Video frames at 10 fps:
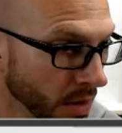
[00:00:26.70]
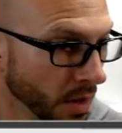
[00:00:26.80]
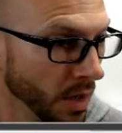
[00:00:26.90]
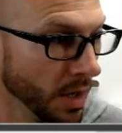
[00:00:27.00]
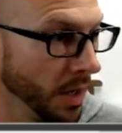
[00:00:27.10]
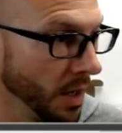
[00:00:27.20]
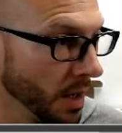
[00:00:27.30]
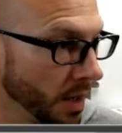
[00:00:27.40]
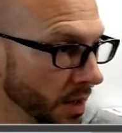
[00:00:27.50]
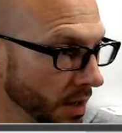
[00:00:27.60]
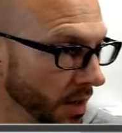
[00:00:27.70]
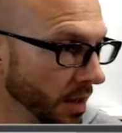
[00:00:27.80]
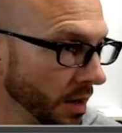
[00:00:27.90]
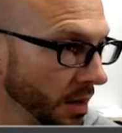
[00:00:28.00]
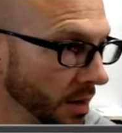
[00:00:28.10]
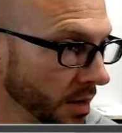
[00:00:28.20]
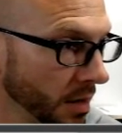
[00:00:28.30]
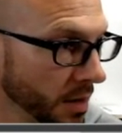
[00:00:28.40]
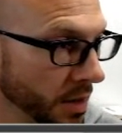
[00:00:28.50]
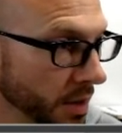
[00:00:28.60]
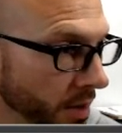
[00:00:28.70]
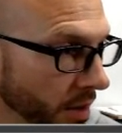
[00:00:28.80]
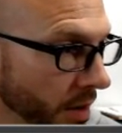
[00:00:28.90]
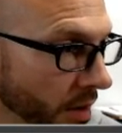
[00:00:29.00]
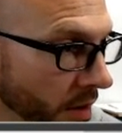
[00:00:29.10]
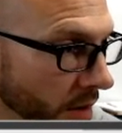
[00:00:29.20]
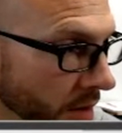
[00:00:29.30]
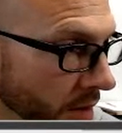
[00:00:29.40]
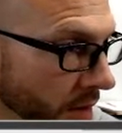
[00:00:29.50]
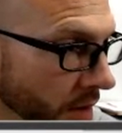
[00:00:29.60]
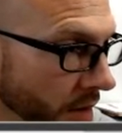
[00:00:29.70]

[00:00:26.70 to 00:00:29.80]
Here are